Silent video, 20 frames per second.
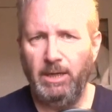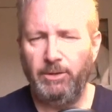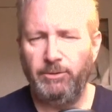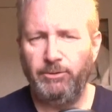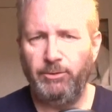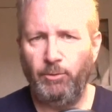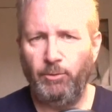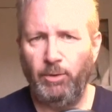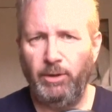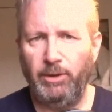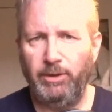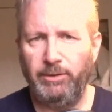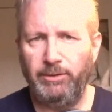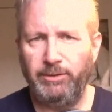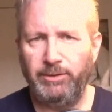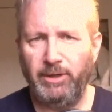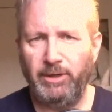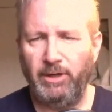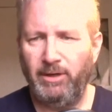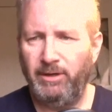the
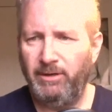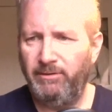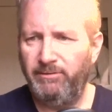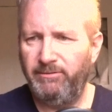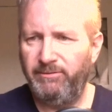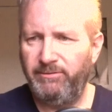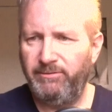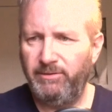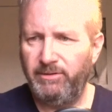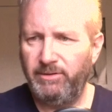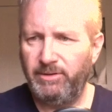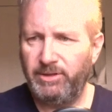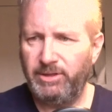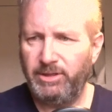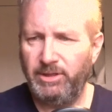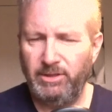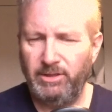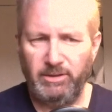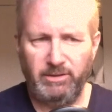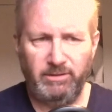world of
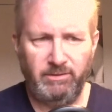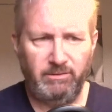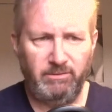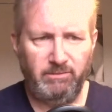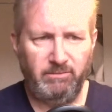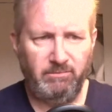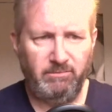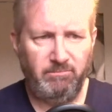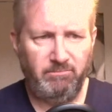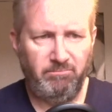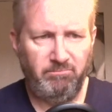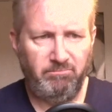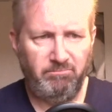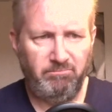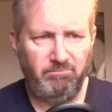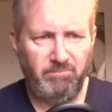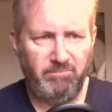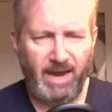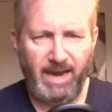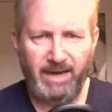certain
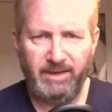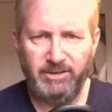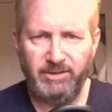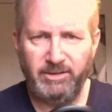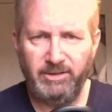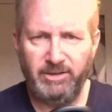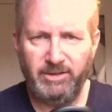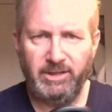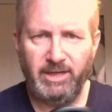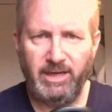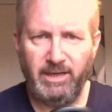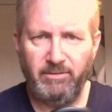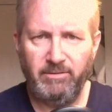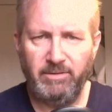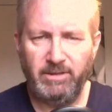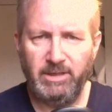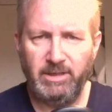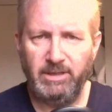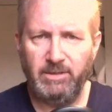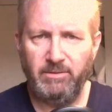action
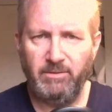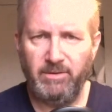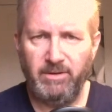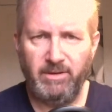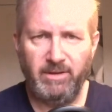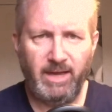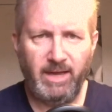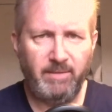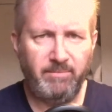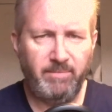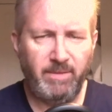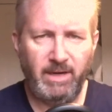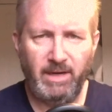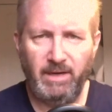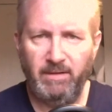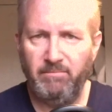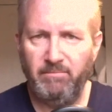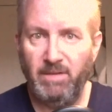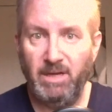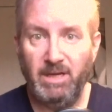sequences, would that
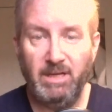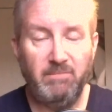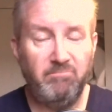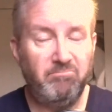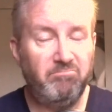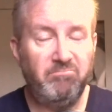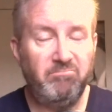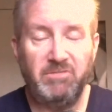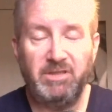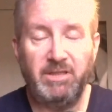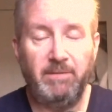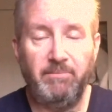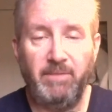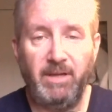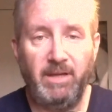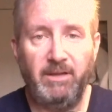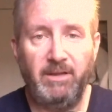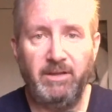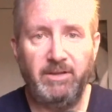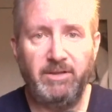be
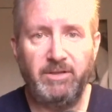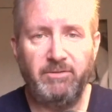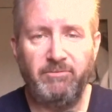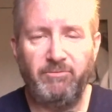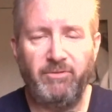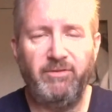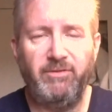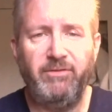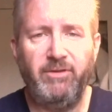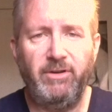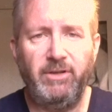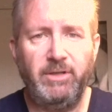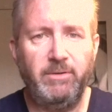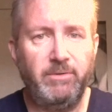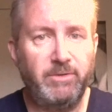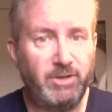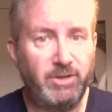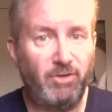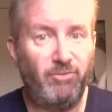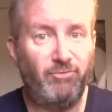something that's referred
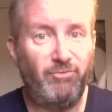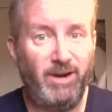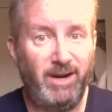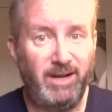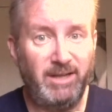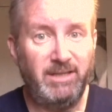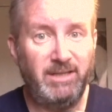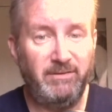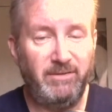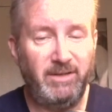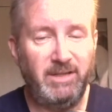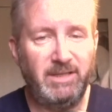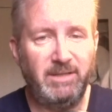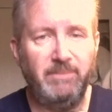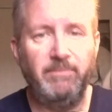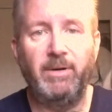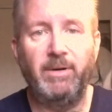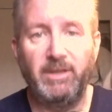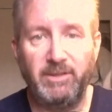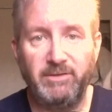to as relatively
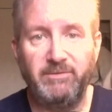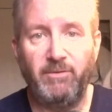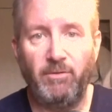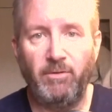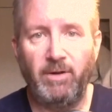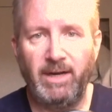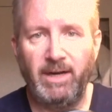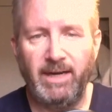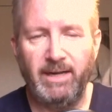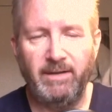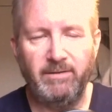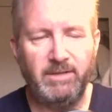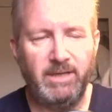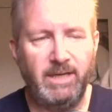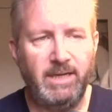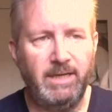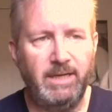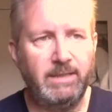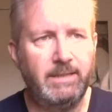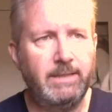simple as falling
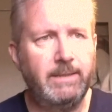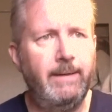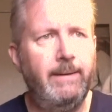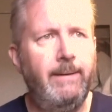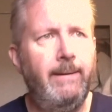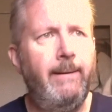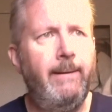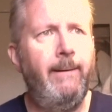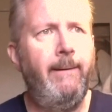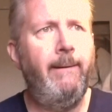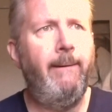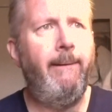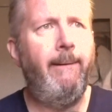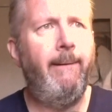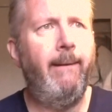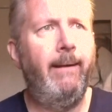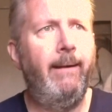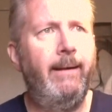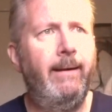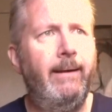downstairs,
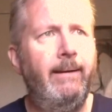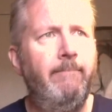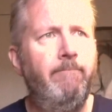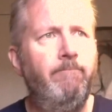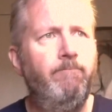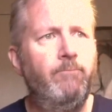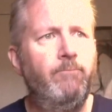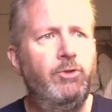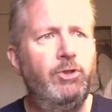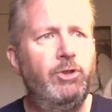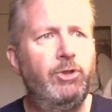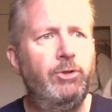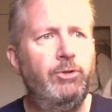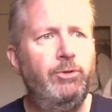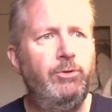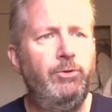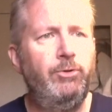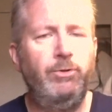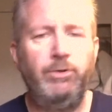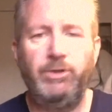um,
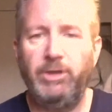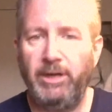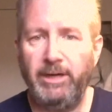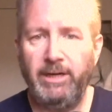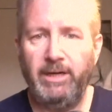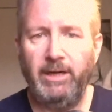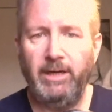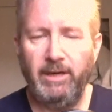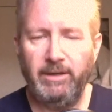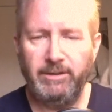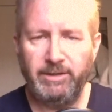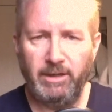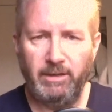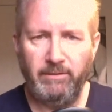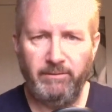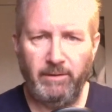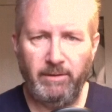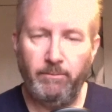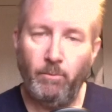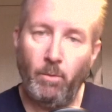to turning cars
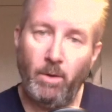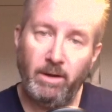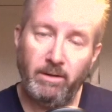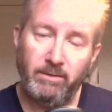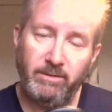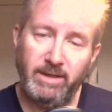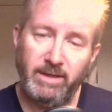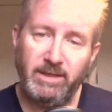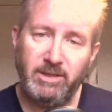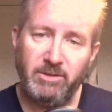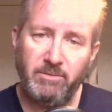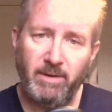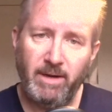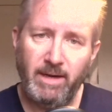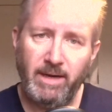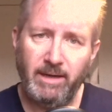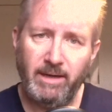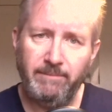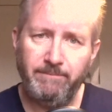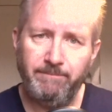over. Well, this
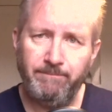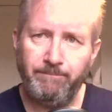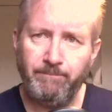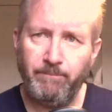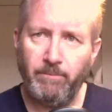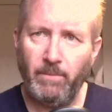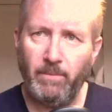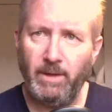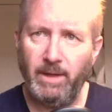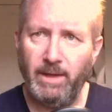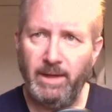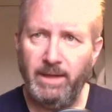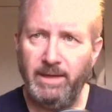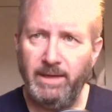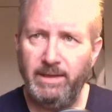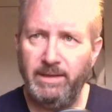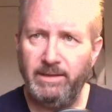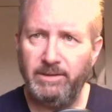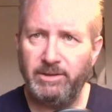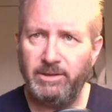week
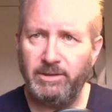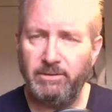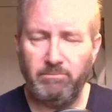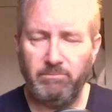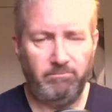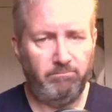is